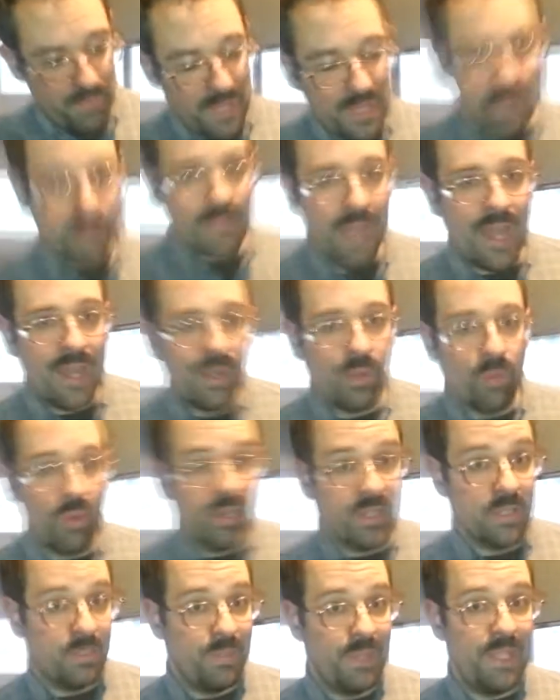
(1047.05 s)
being bad at
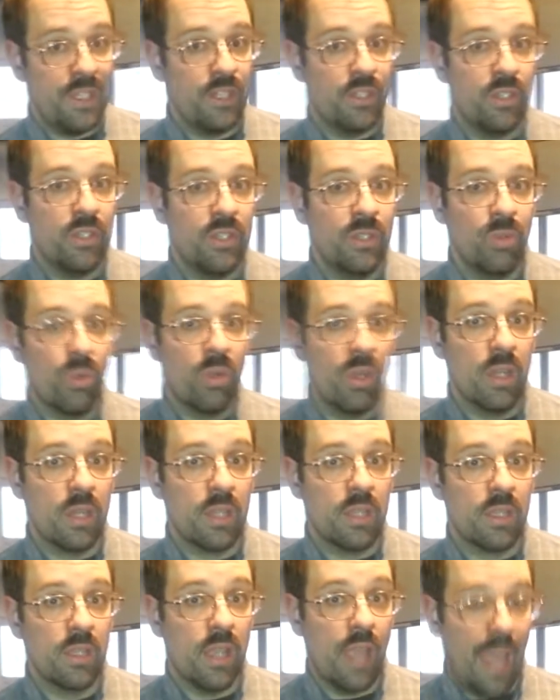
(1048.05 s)
work to being good at work
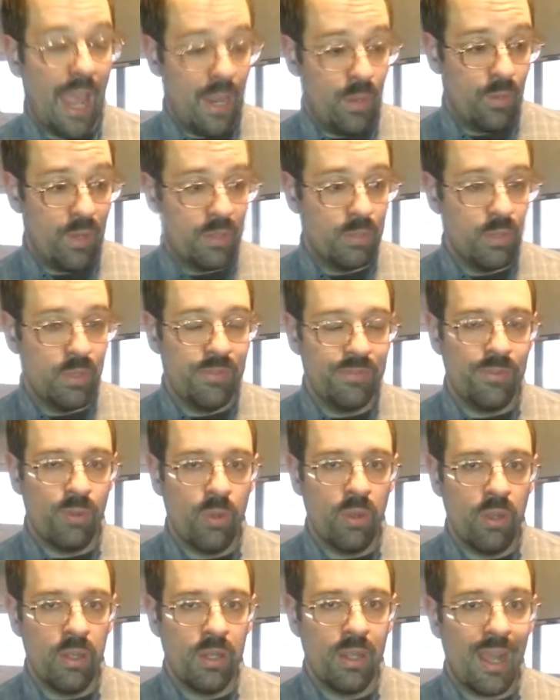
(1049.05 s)
and we move
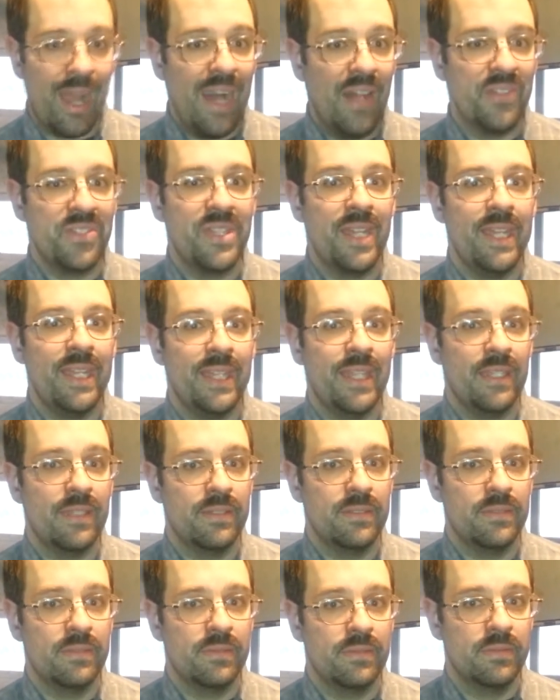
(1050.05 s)
forward, I'll take it.
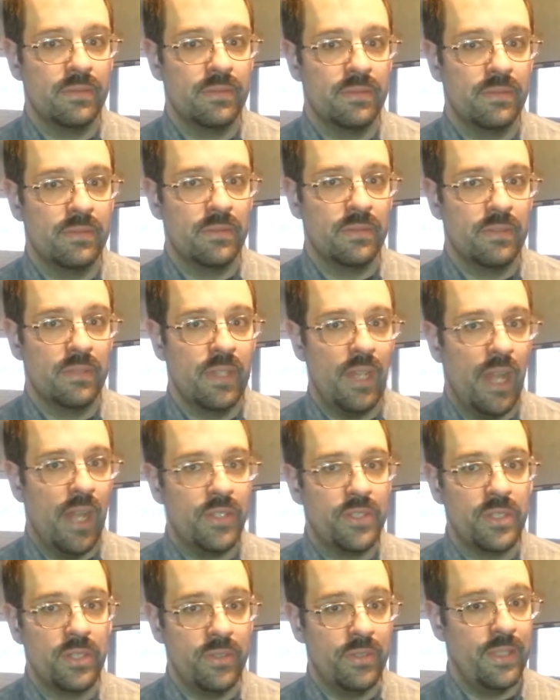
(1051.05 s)

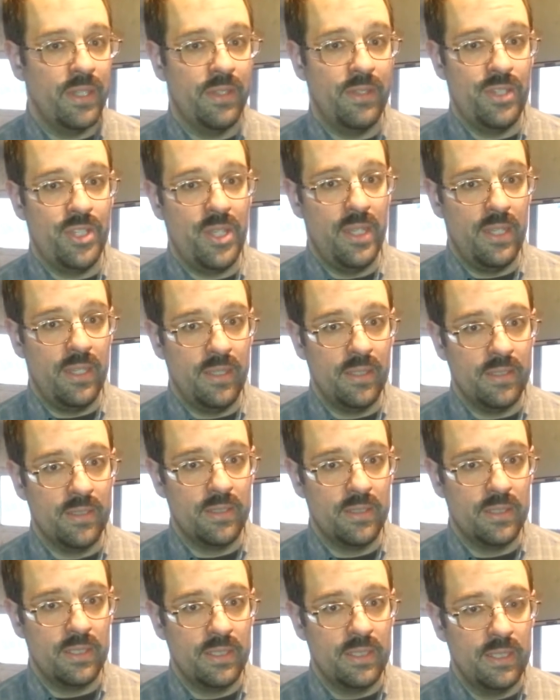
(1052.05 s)
I'll turn the other cheek.
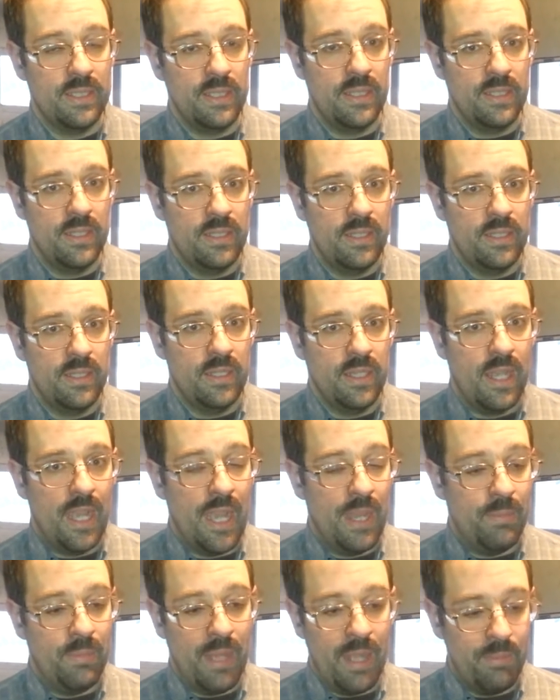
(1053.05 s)

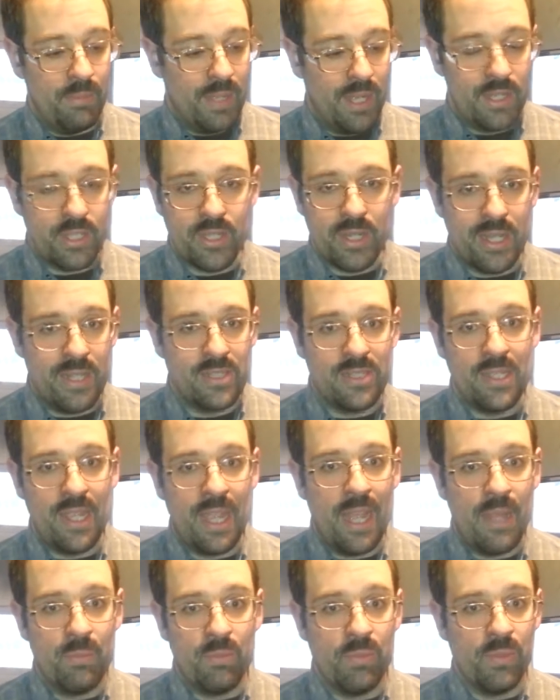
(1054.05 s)
I'm, I'm not trying to say
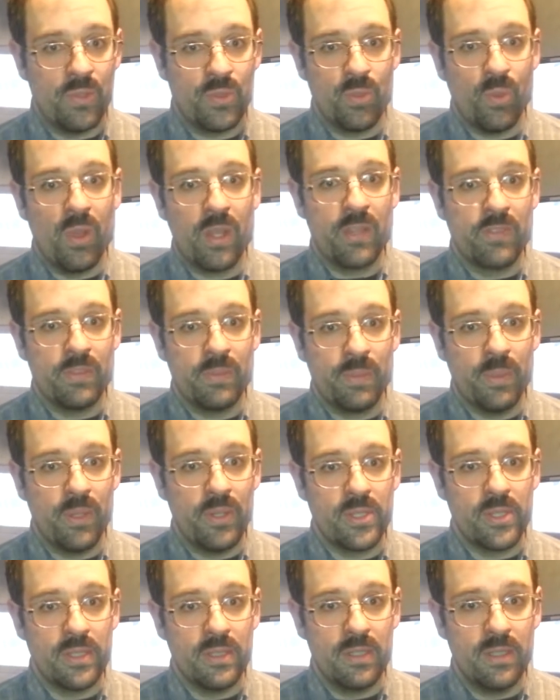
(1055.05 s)
I'm this wonderful
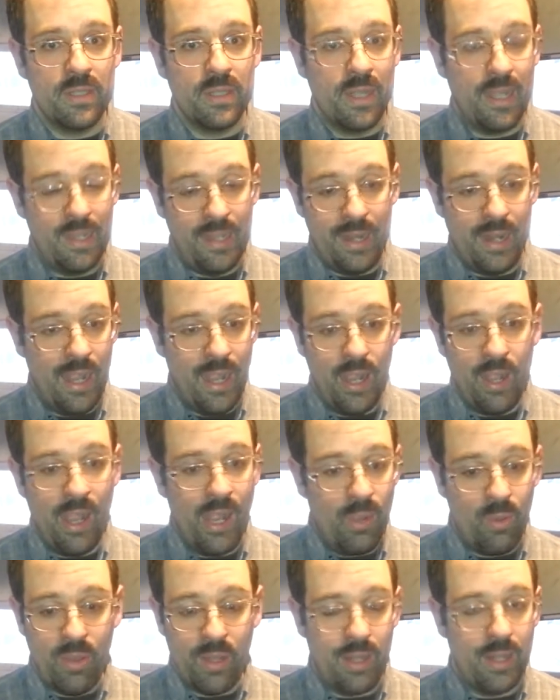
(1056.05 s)
person. You know,
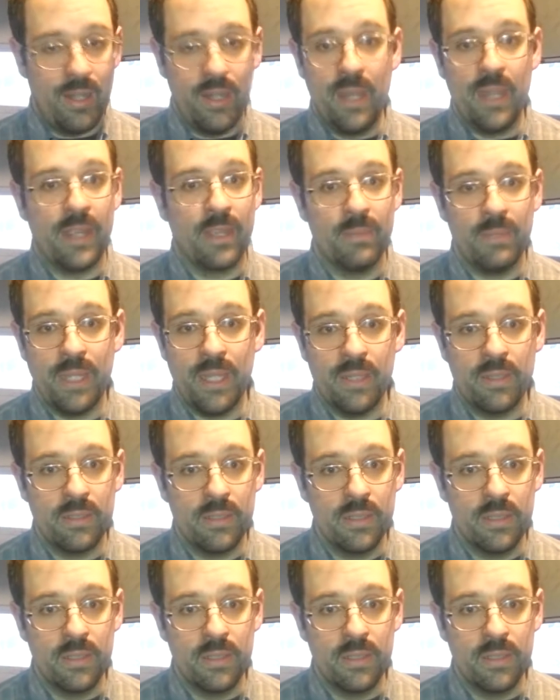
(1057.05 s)
I, I wanted to knock him down.